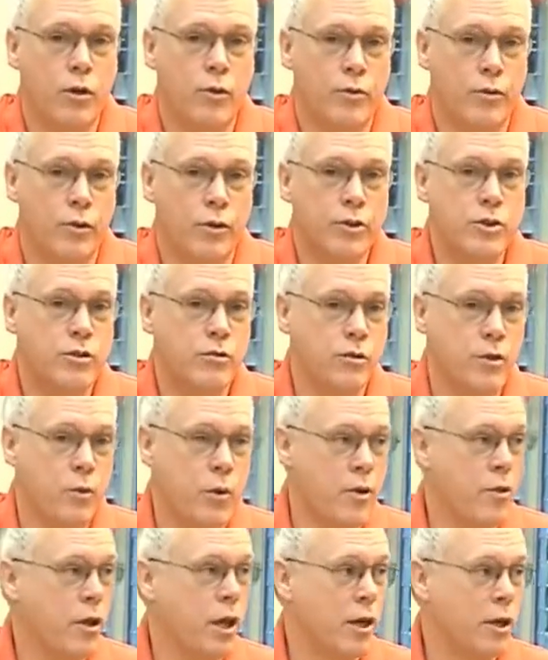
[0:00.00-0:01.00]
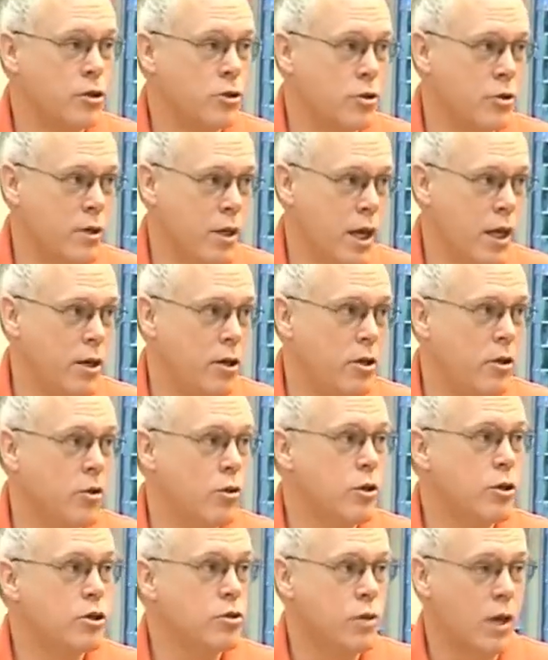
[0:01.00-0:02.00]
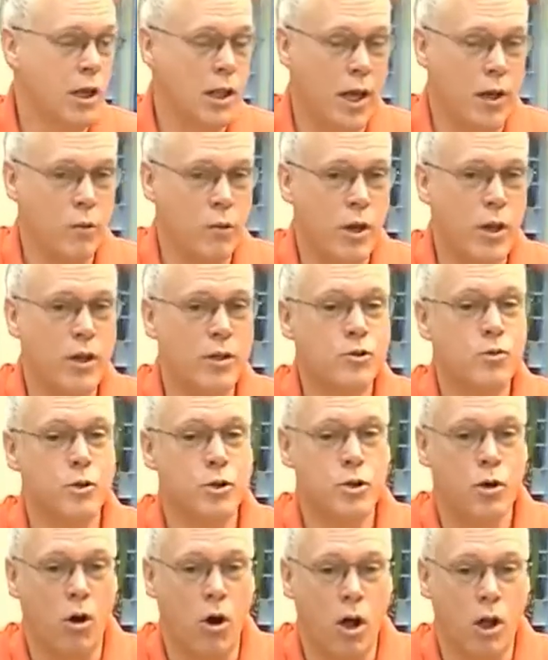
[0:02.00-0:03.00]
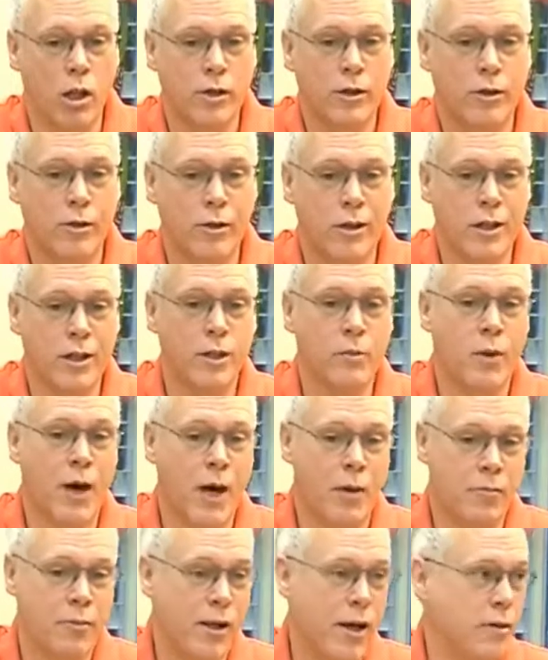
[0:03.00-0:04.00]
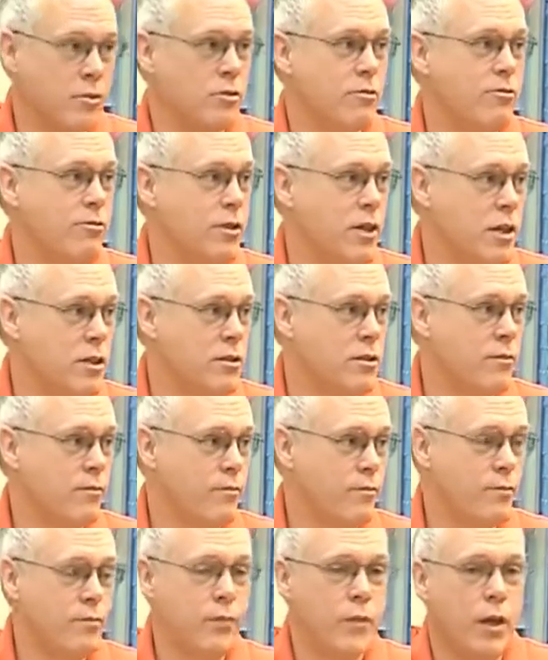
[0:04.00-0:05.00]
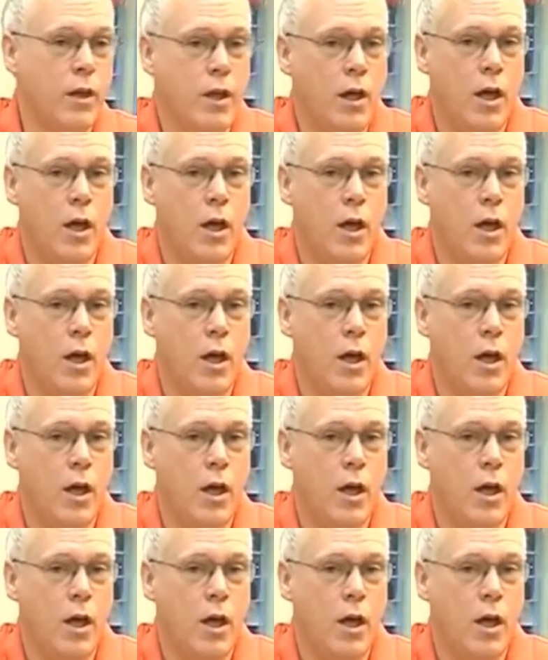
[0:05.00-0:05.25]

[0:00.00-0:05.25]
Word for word: the severe weather like a tornado or straight line winds, which are all occurring in the bottom thousand feet. Okay.